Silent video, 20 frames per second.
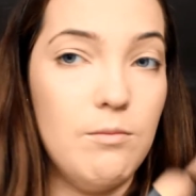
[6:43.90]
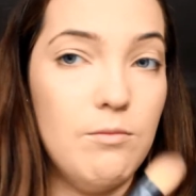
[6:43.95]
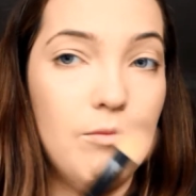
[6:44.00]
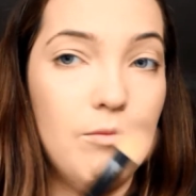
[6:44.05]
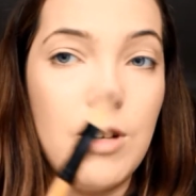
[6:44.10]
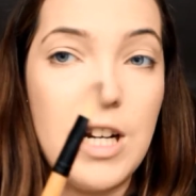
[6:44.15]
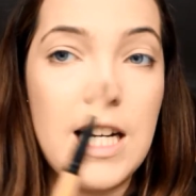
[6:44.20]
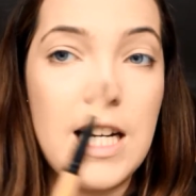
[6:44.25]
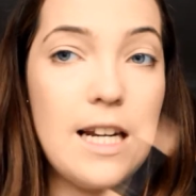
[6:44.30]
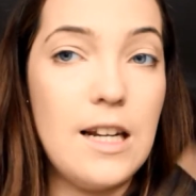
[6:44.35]

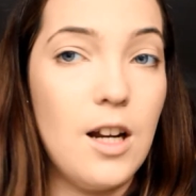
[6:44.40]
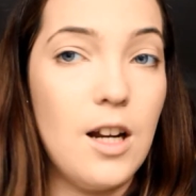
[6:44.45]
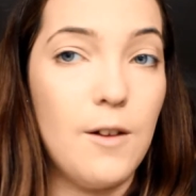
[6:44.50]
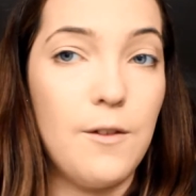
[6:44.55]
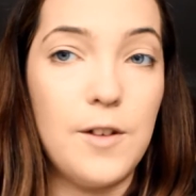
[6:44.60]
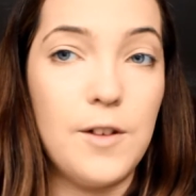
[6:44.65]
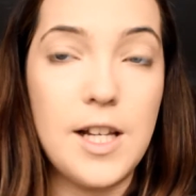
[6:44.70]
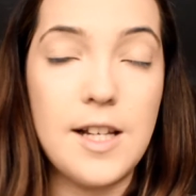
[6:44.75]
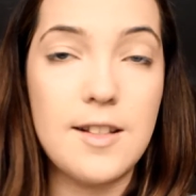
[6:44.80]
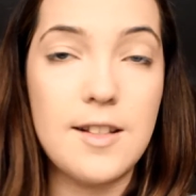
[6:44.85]

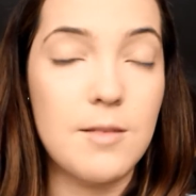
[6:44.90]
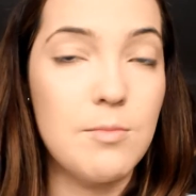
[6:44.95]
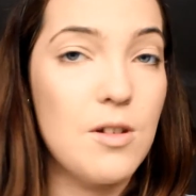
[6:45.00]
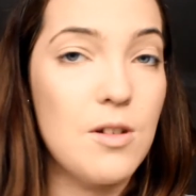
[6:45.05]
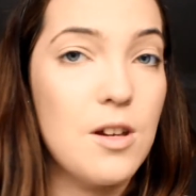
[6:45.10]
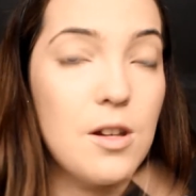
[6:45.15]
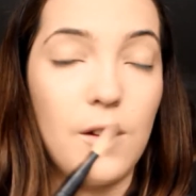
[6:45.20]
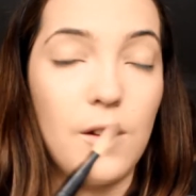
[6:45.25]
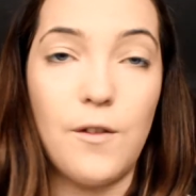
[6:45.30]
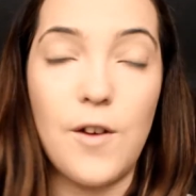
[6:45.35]
lovely
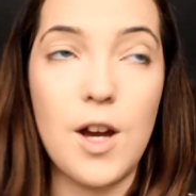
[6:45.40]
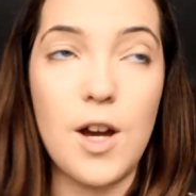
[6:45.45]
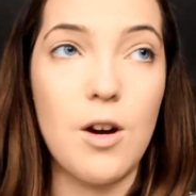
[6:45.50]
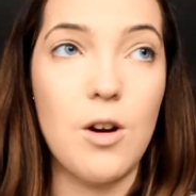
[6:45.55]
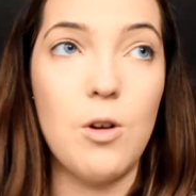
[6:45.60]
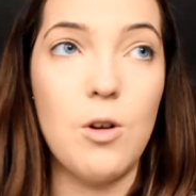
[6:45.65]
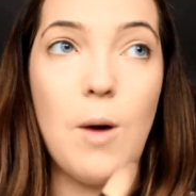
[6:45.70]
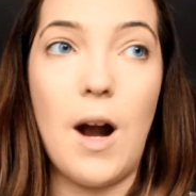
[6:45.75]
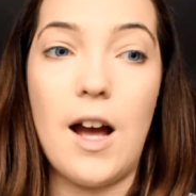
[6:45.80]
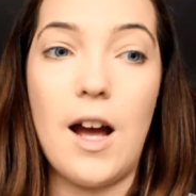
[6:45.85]
smooth
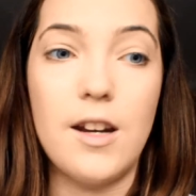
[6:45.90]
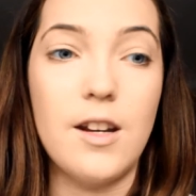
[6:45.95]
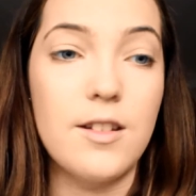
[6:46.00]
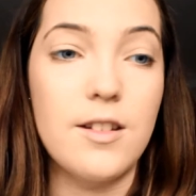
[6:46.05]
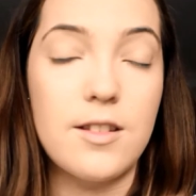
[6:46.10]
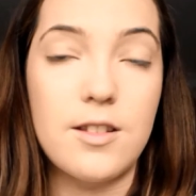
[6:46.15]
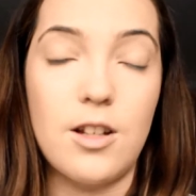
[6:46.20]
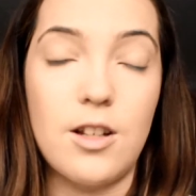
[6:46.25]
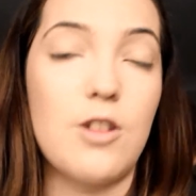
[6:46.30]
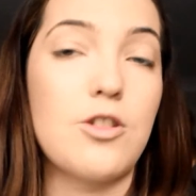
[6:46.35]
feel, and
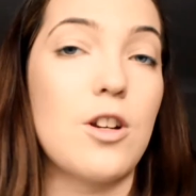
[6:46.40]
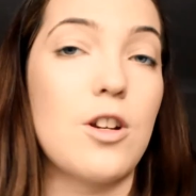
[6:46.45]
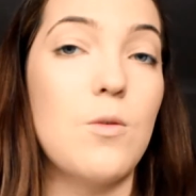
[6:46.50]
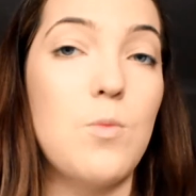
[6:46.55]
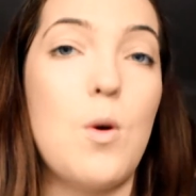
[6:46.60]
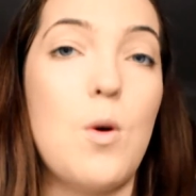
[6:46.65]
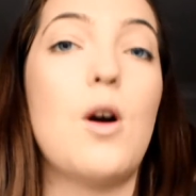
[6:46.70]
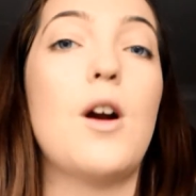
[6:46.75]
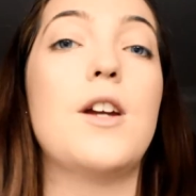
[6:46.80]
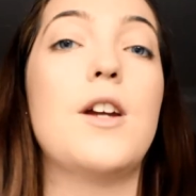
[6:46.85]
such a
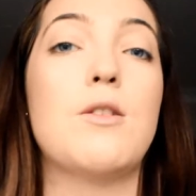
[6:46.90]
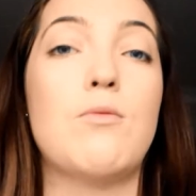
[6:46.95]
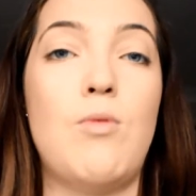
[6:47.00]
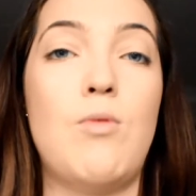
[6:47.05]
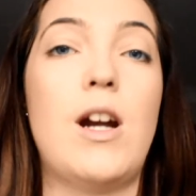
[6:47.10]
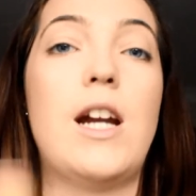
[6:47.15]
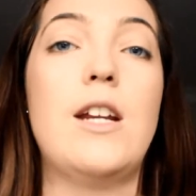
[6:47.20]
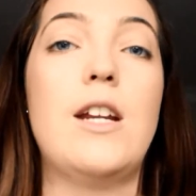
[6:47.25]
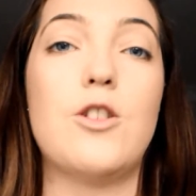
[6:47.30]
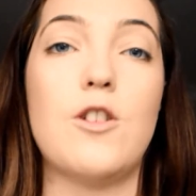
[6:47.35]
wide
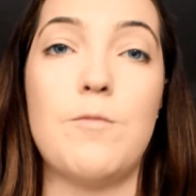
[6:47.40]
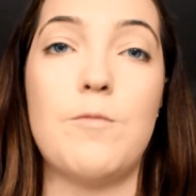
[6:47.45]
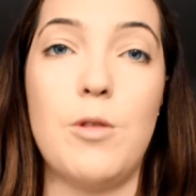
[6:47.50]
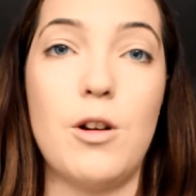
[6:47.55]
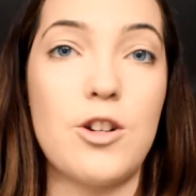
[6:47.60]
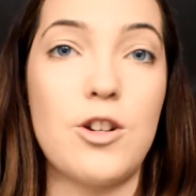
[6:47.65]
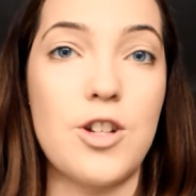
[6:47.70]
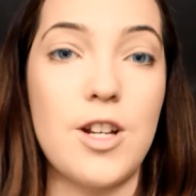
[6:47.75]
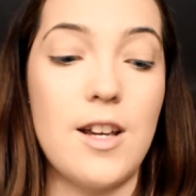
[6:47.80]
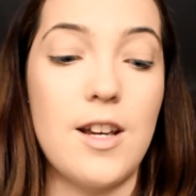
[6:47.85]
range of
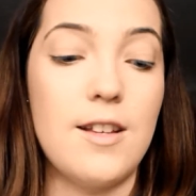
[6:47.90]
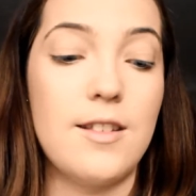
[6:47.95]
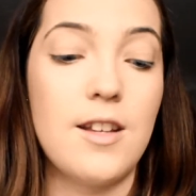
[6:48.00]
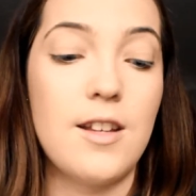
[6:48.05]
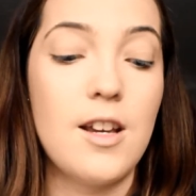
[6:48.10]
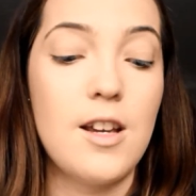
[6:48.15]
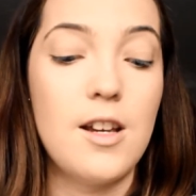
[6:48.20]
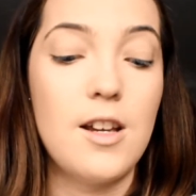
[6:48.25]
brushes.